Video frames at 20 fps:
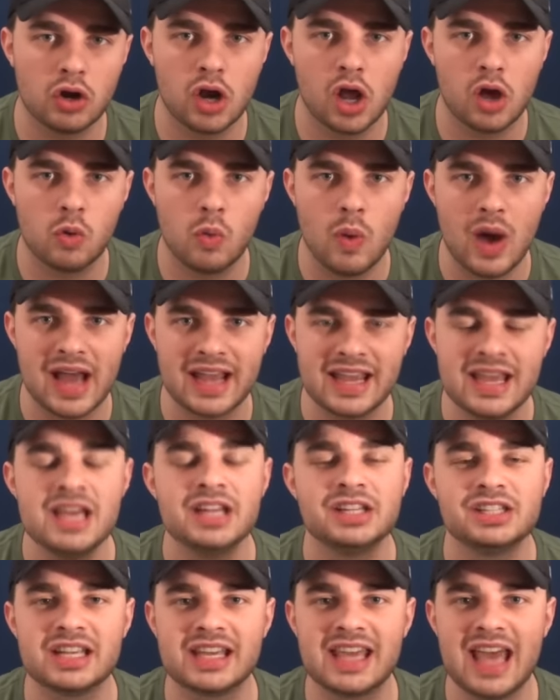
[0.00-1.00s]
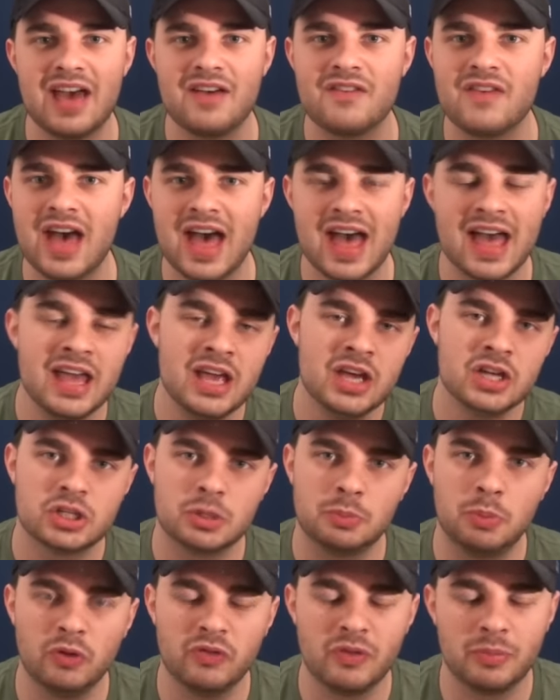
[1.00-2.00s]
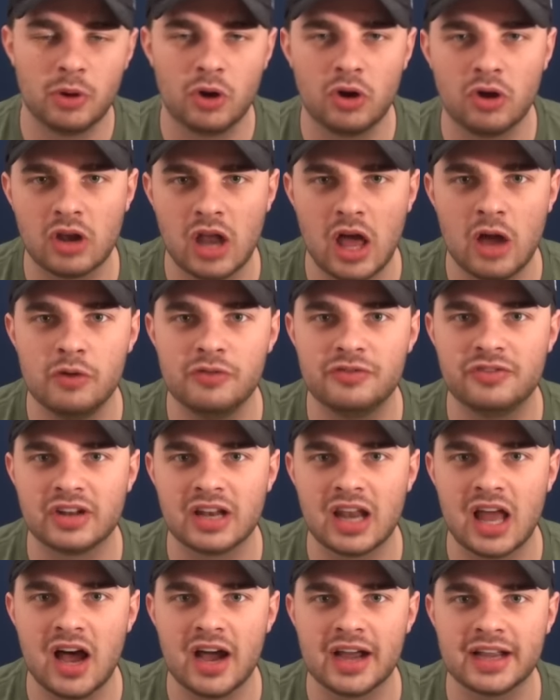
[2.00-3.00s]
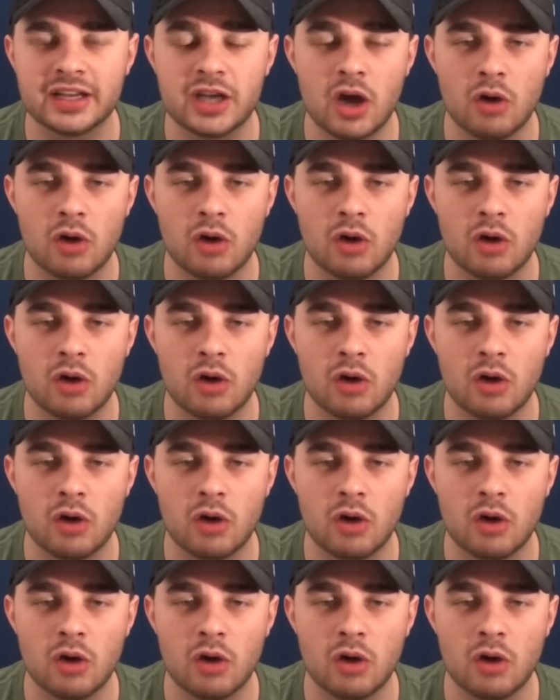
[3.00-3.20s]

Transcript: long way to get there, to put the ball over the line.